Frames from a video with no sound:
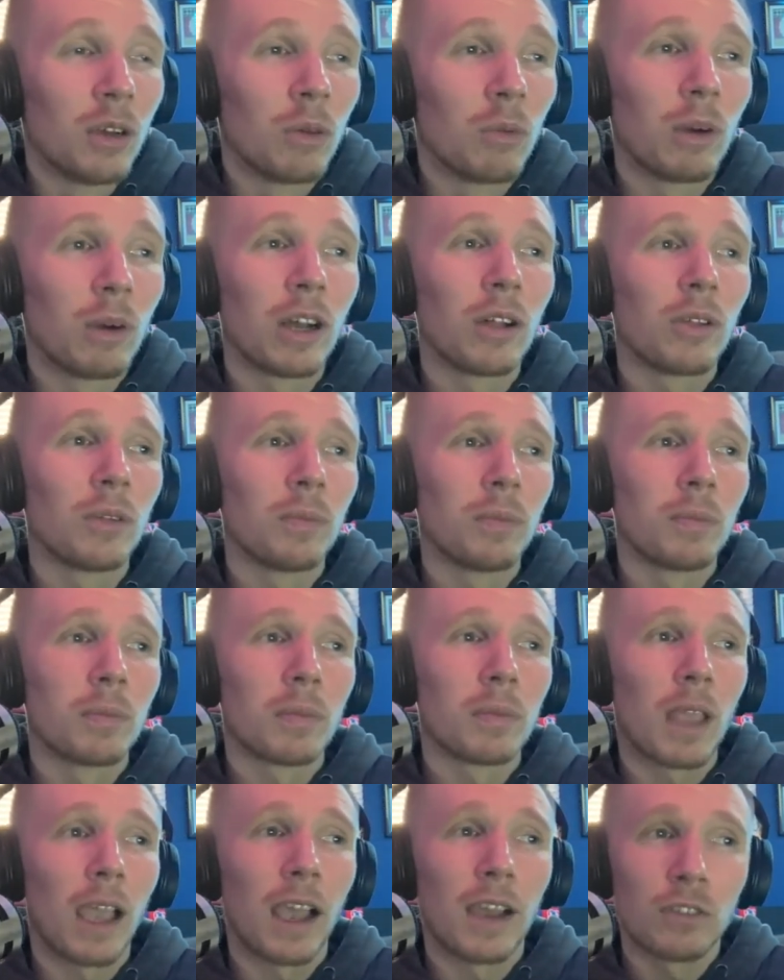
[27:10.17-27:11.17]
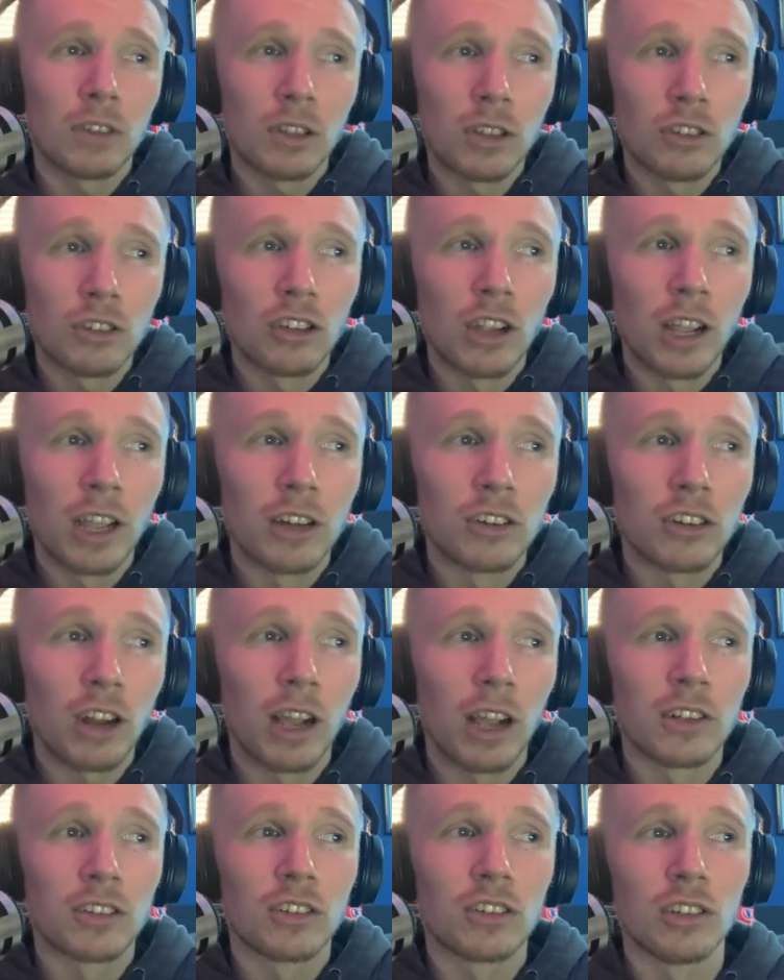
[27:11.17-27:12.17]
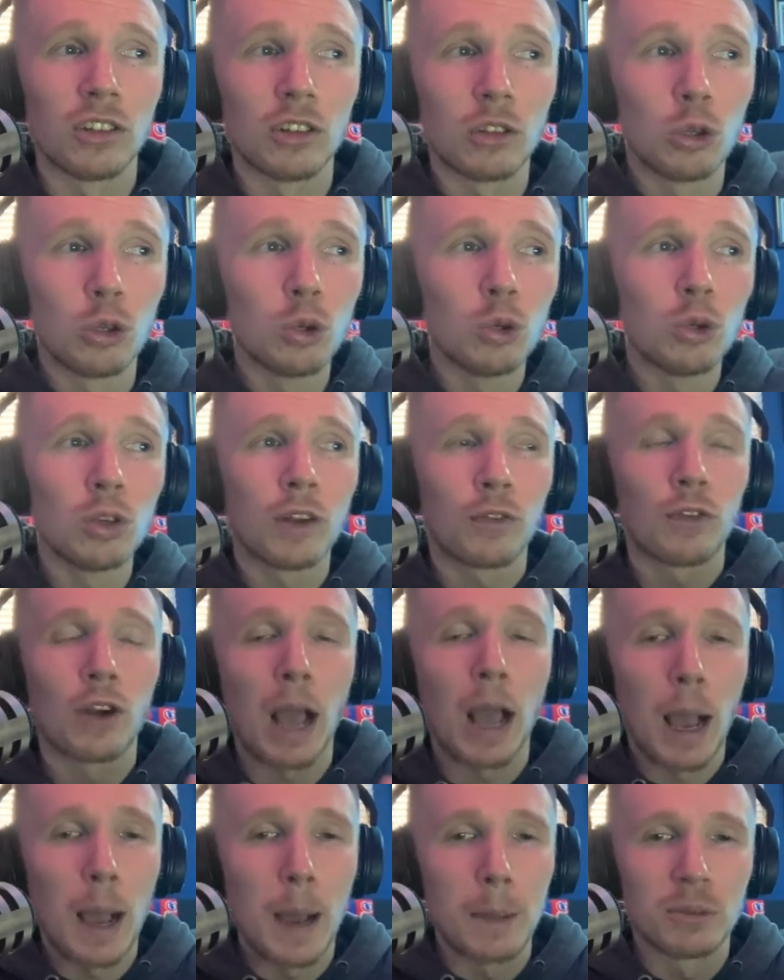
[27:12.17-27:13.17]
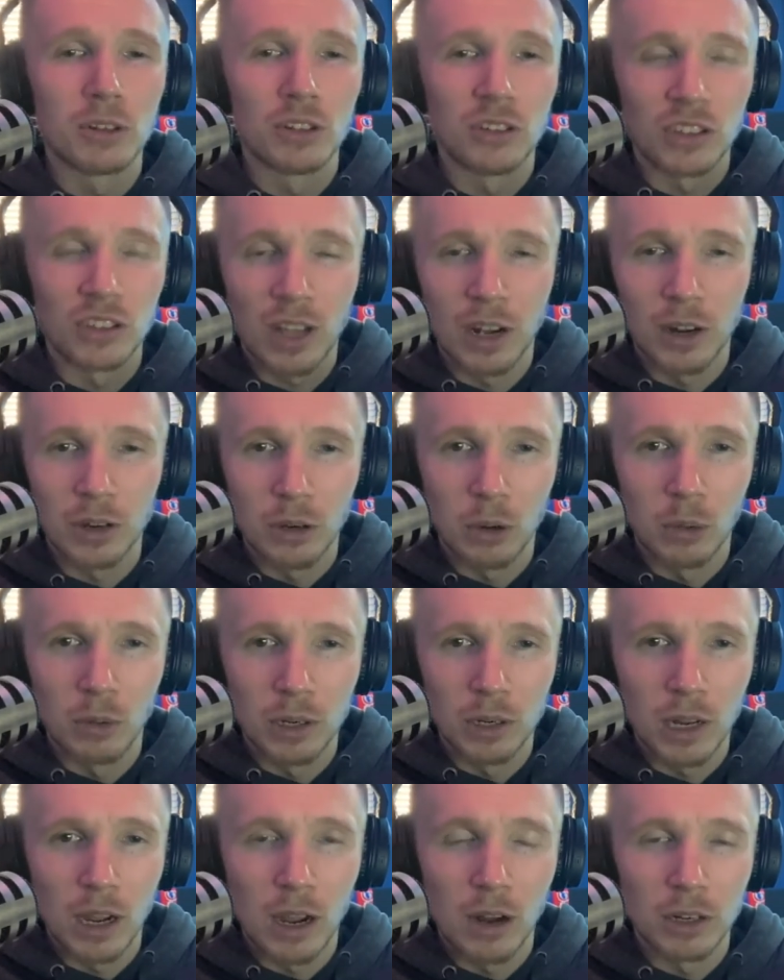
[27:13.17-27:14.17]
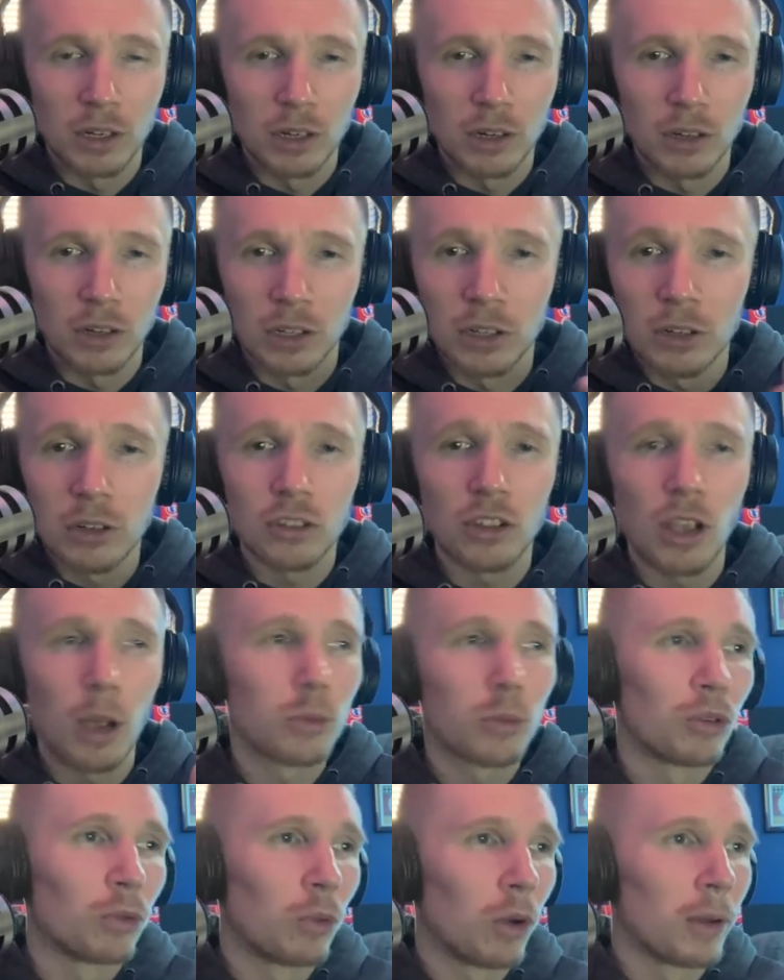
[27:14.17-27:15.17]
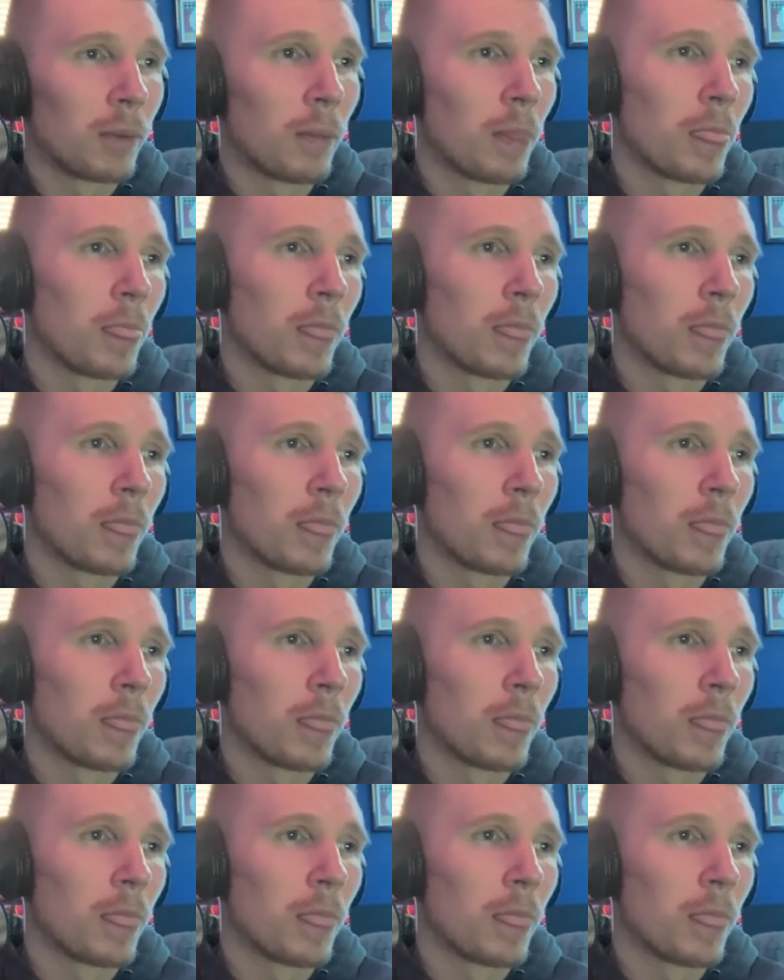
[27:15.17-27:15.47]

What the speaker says: Well, after the change, I see two different options kind of going down here. Here's option one.